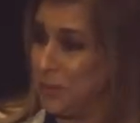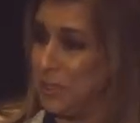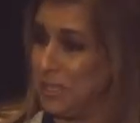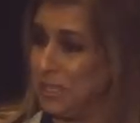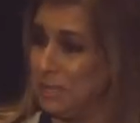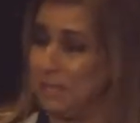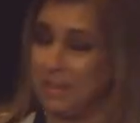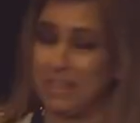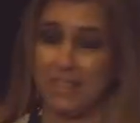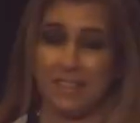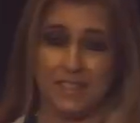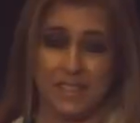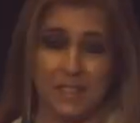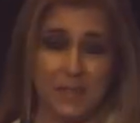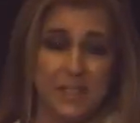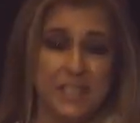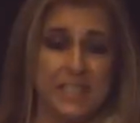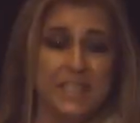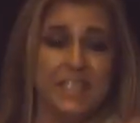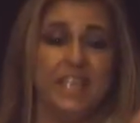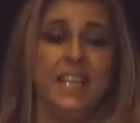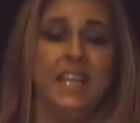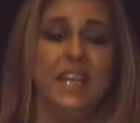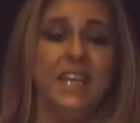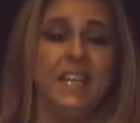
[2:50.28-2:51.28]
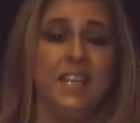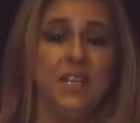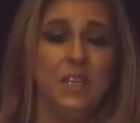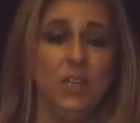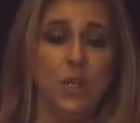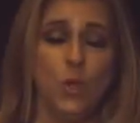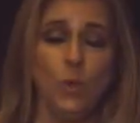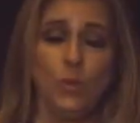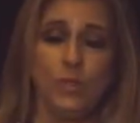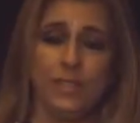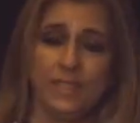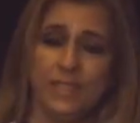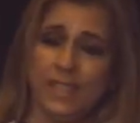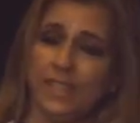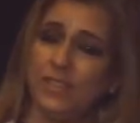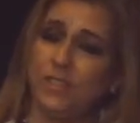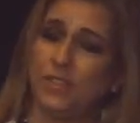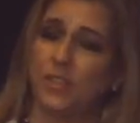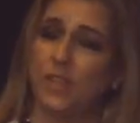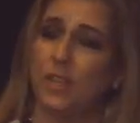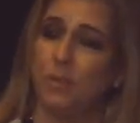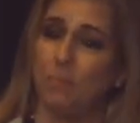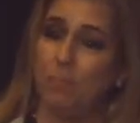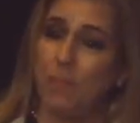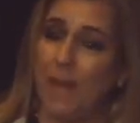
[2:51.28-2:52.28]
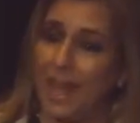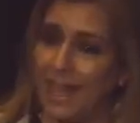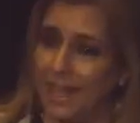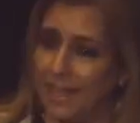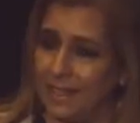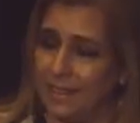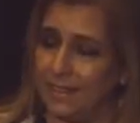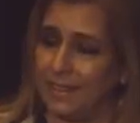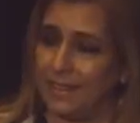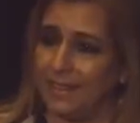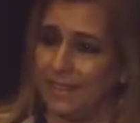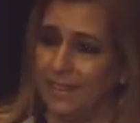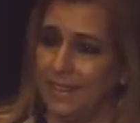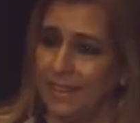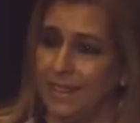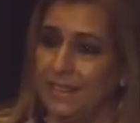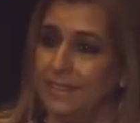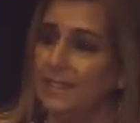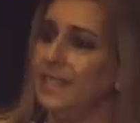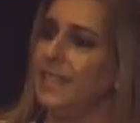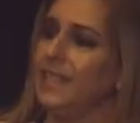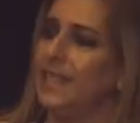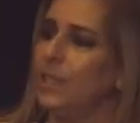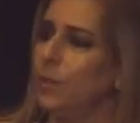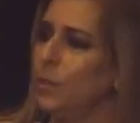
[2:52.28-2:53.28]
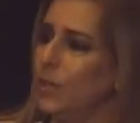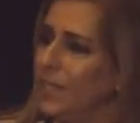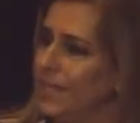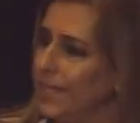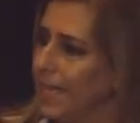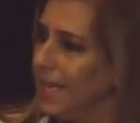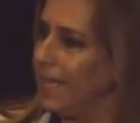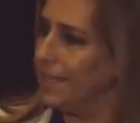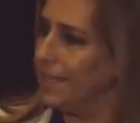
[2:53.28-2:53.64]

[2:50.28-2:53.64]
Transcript: fully because there is no central bank dealing with